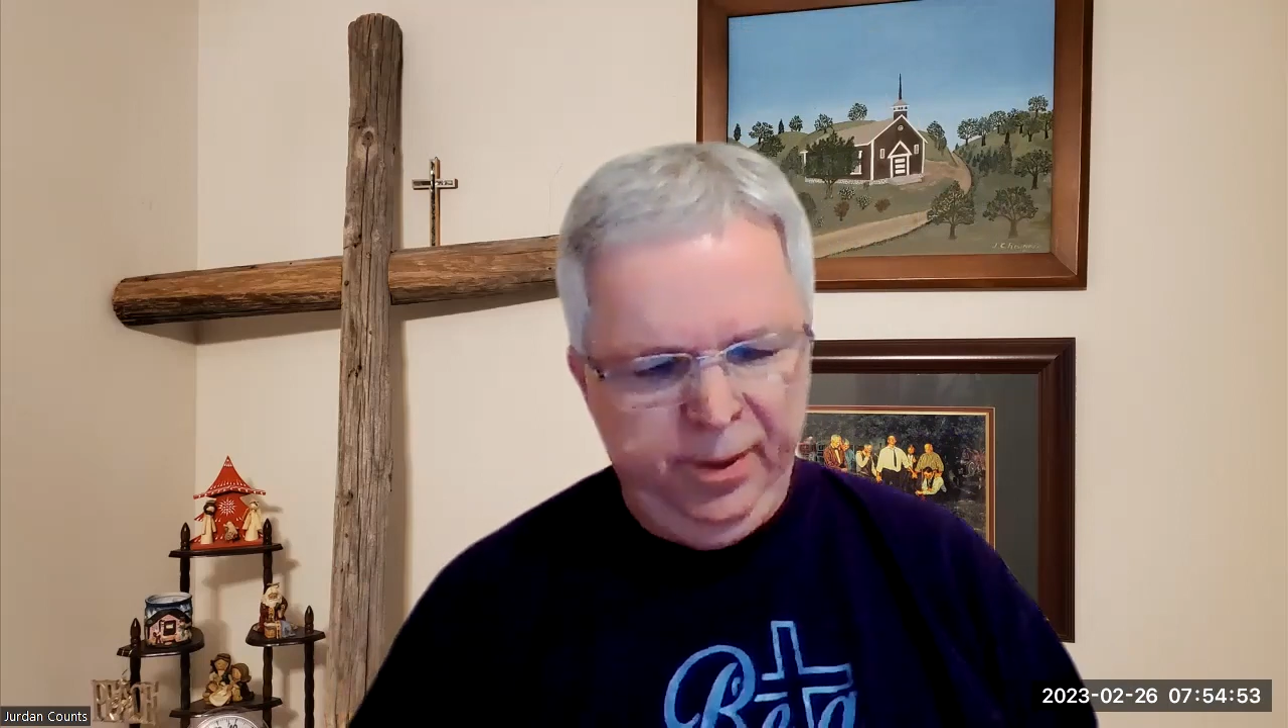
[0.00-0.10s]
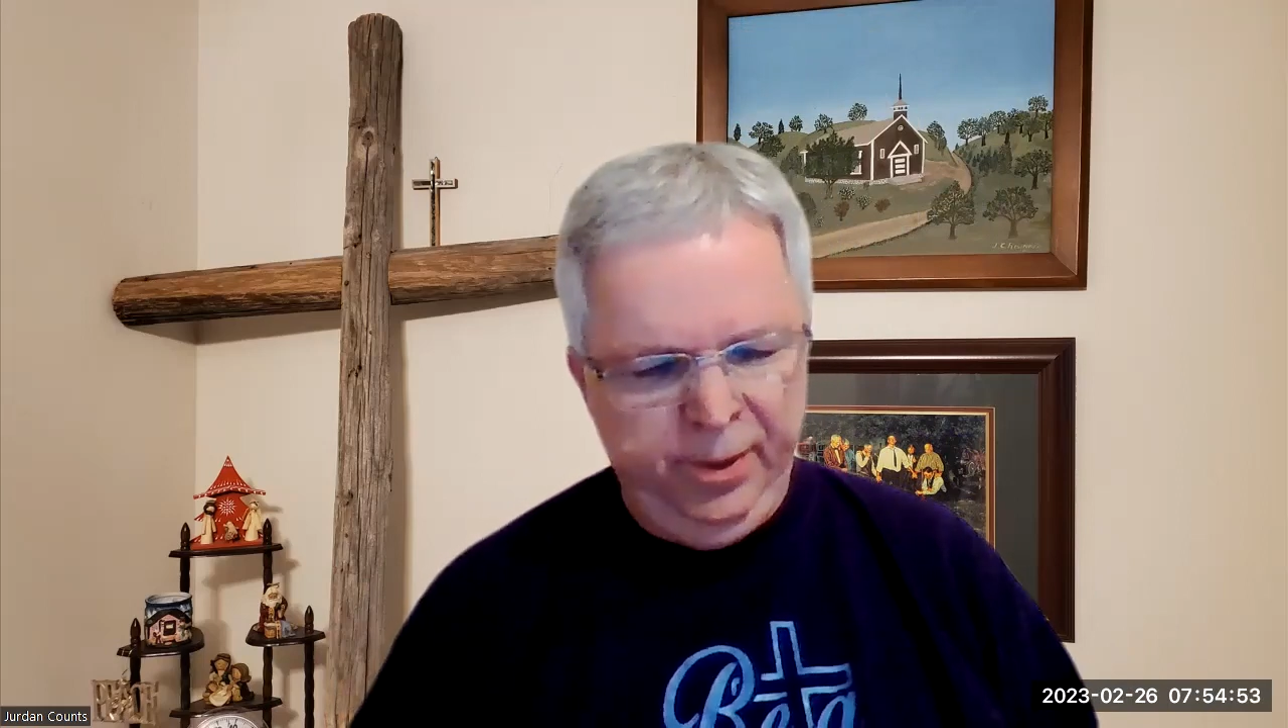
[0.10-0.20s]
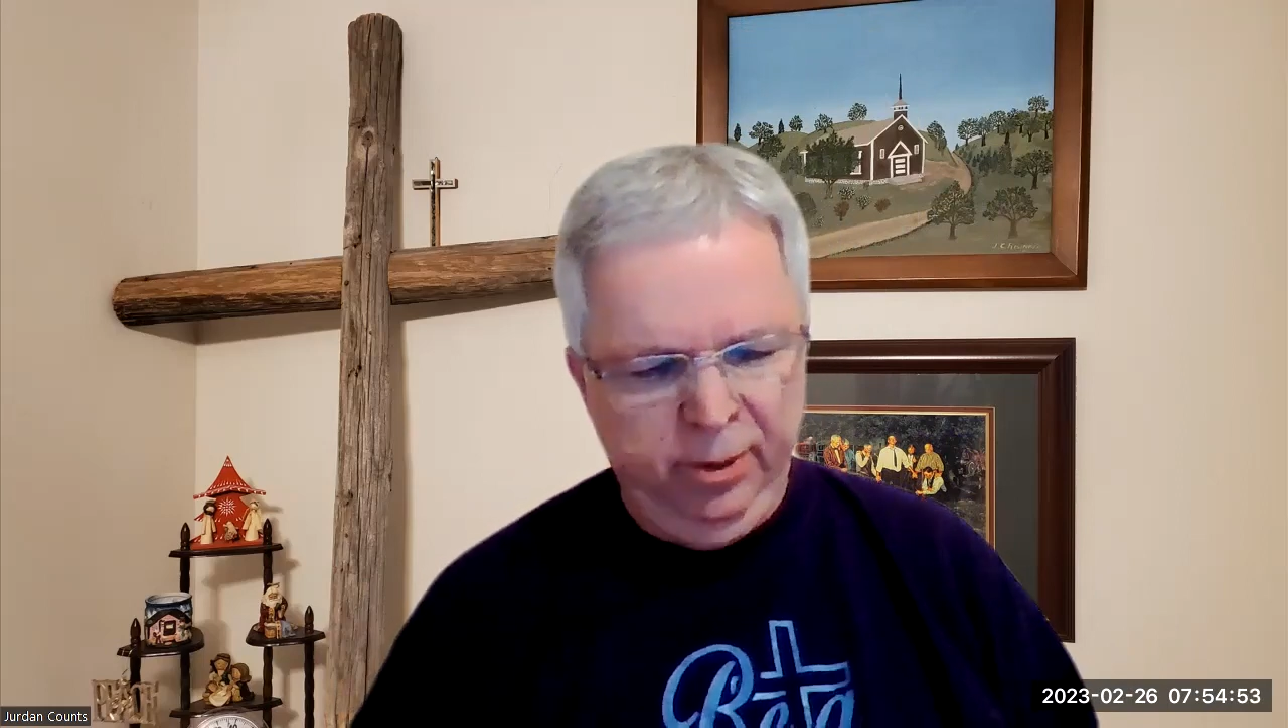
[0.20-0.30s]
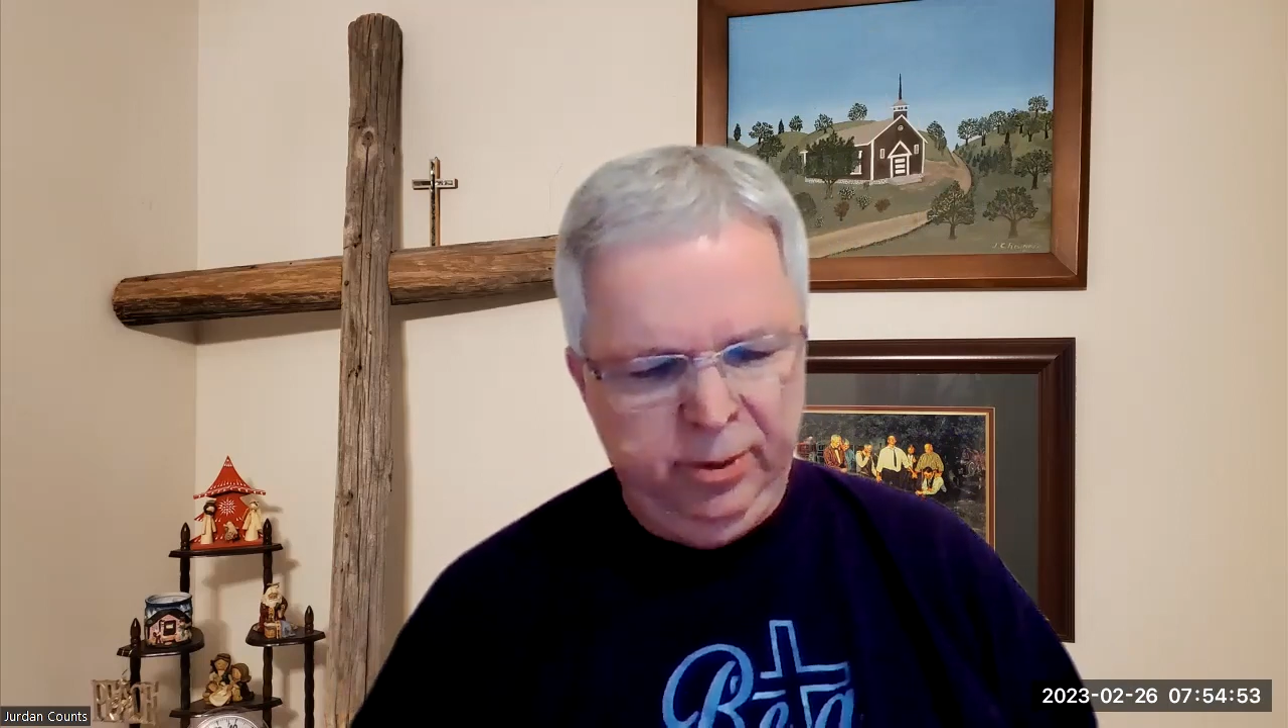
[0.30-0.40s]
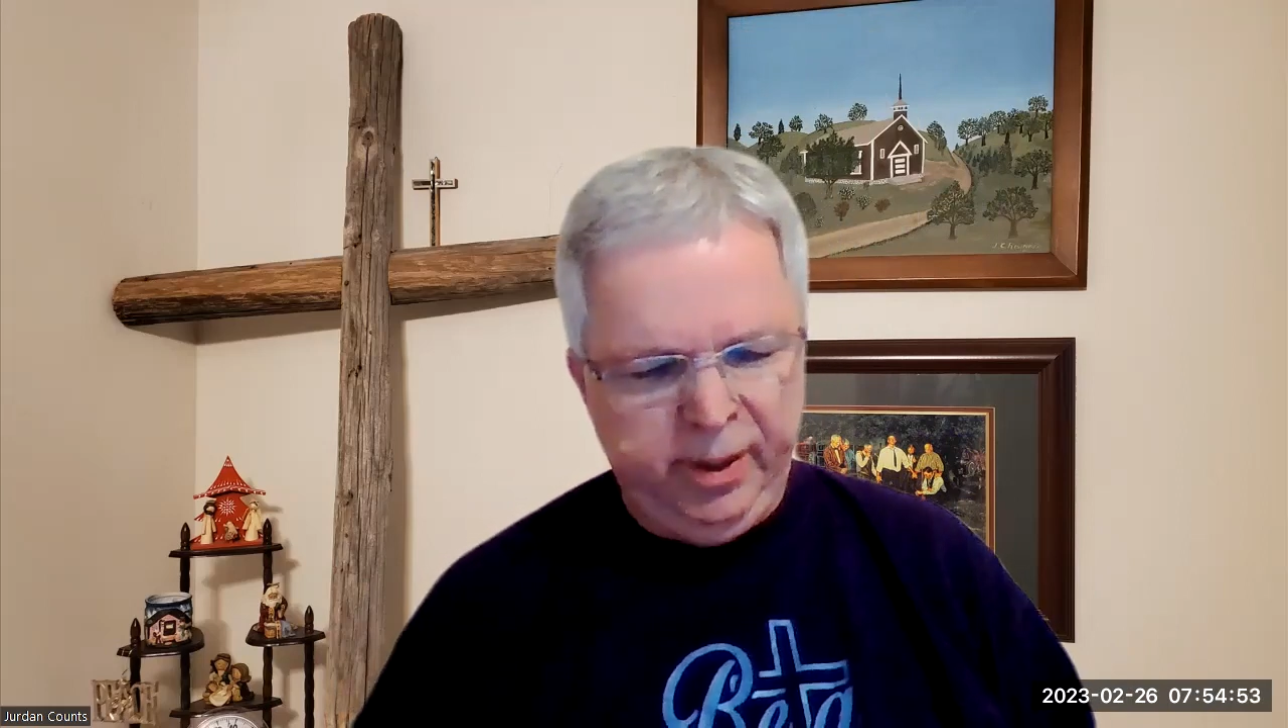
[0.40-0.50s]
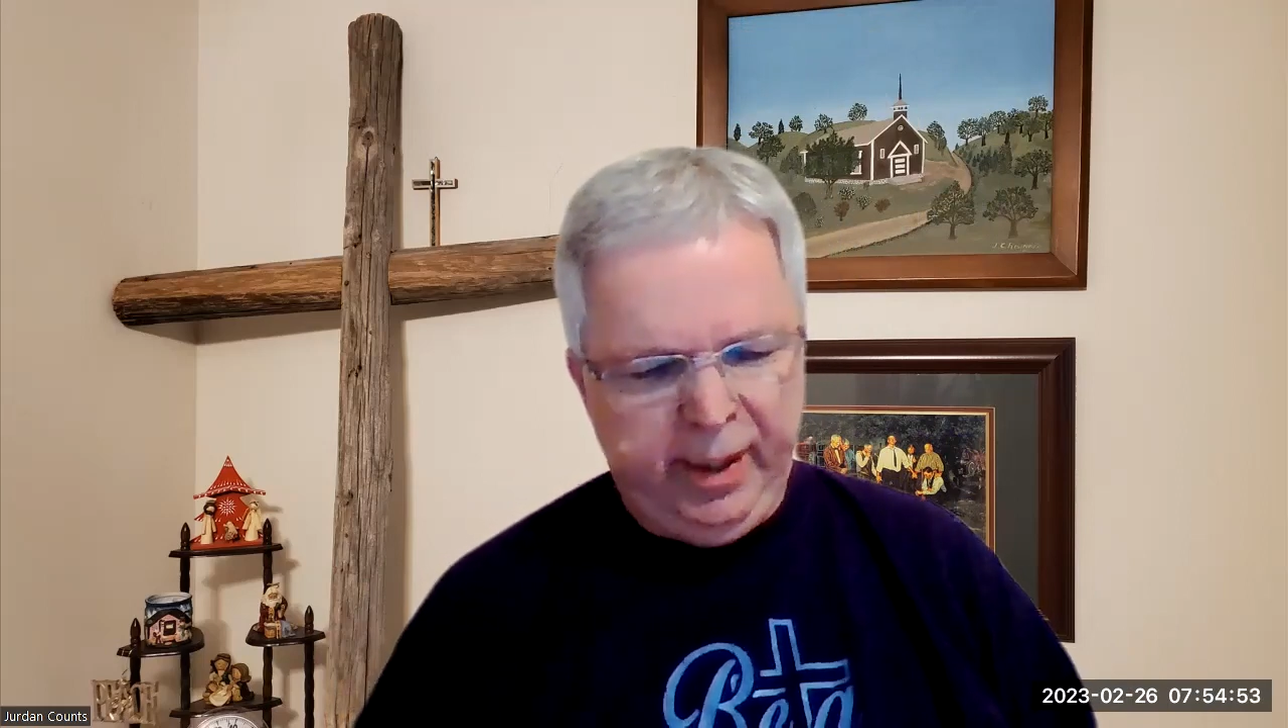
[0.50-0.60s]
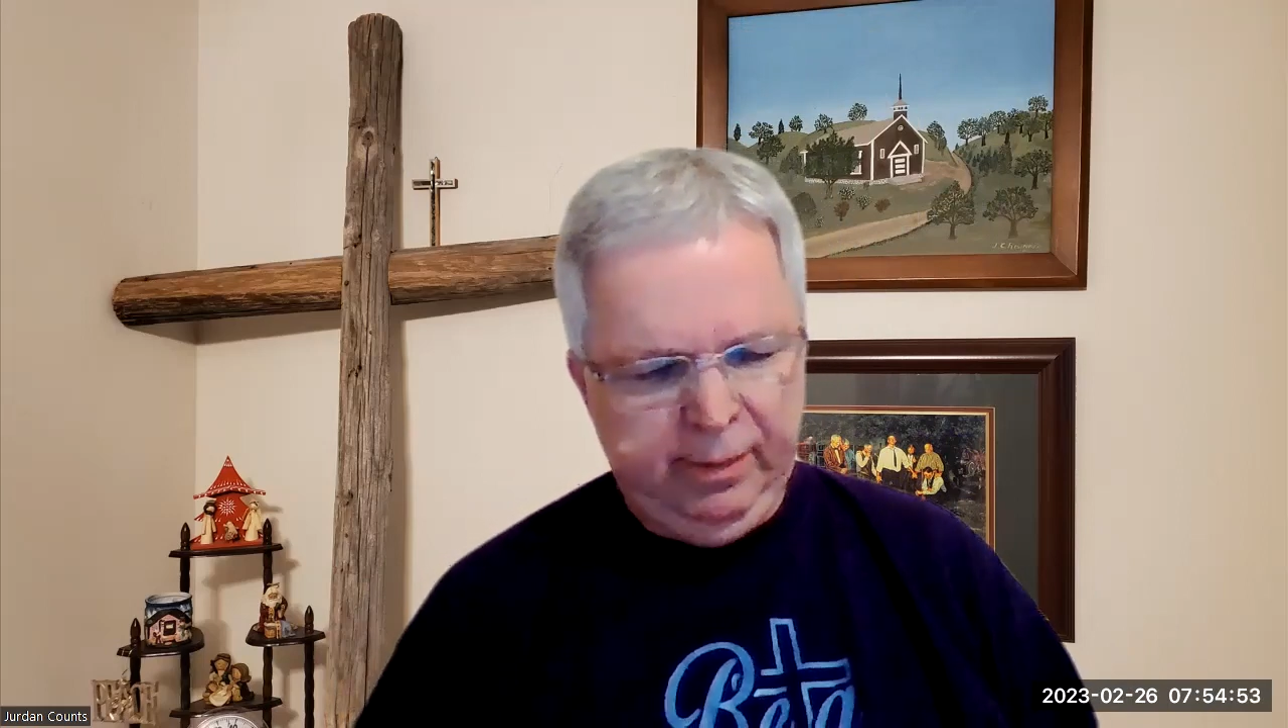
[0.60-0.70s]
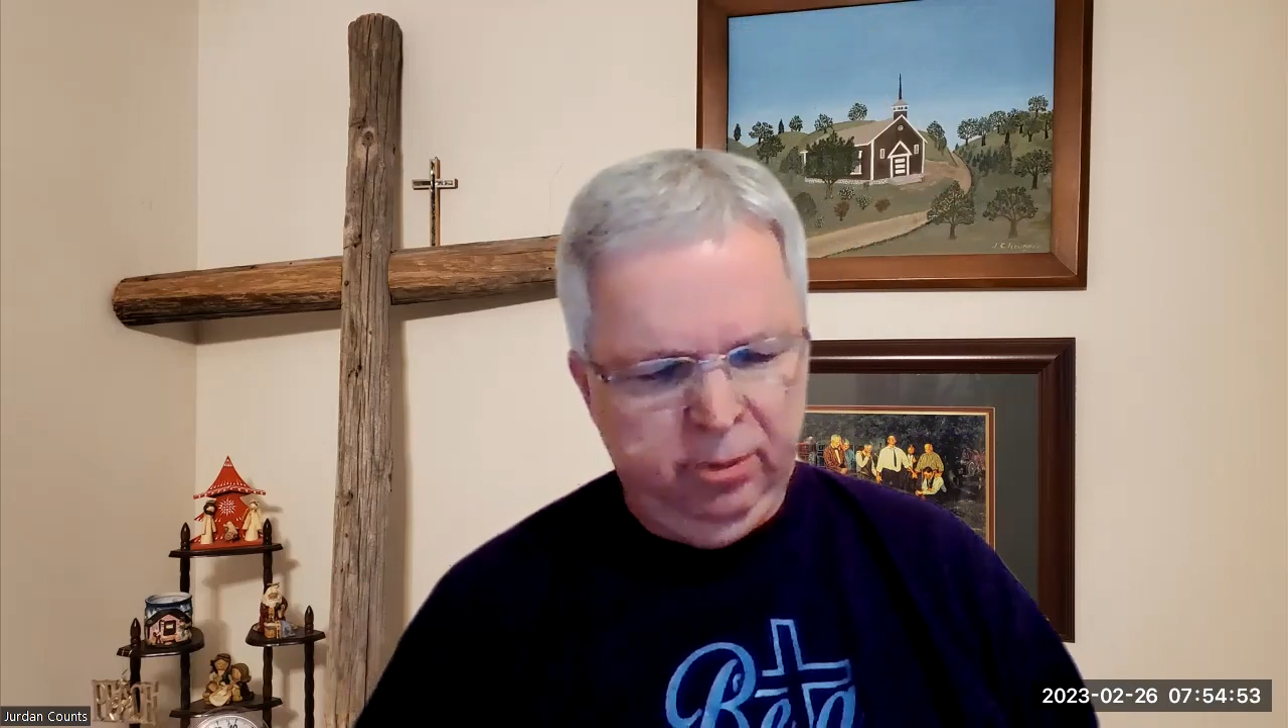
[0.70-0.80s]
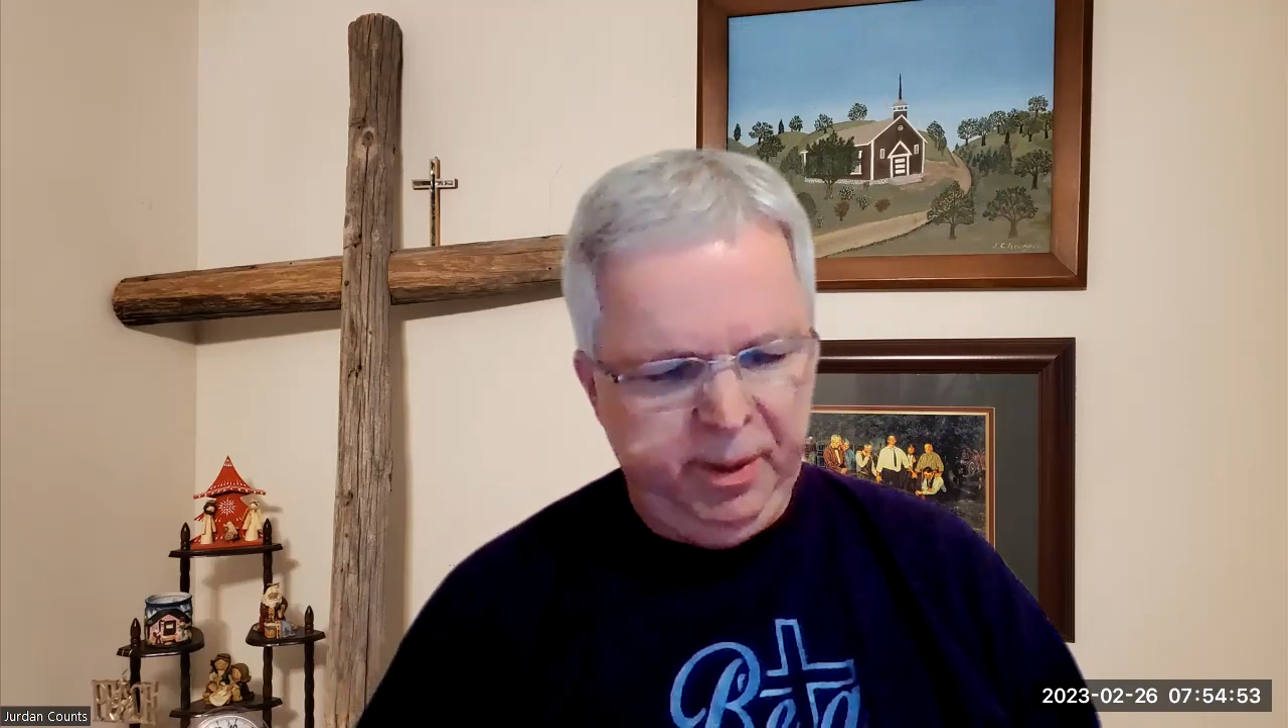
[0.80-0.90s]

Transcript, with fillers: no sign will